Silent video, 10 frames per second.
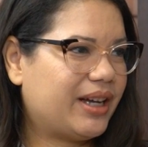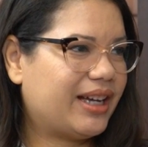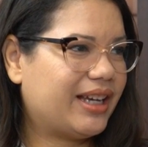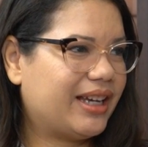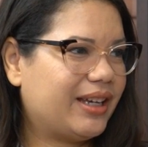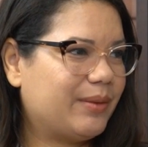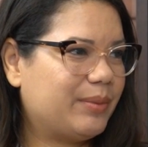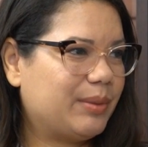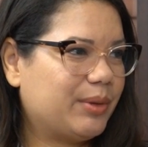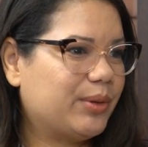by
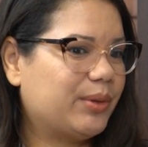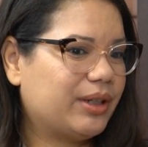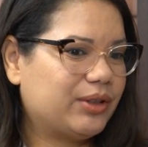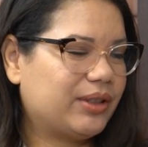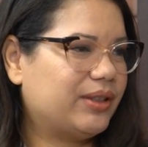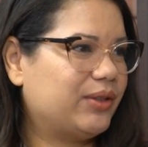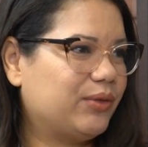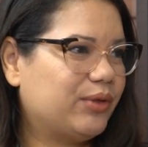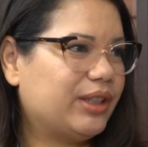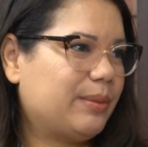people who are just
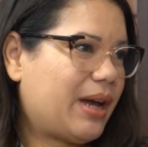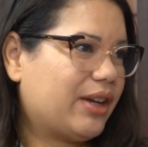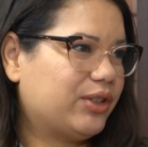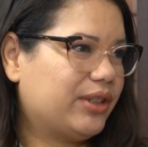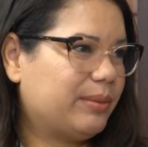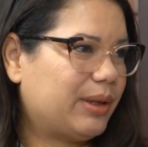really passionate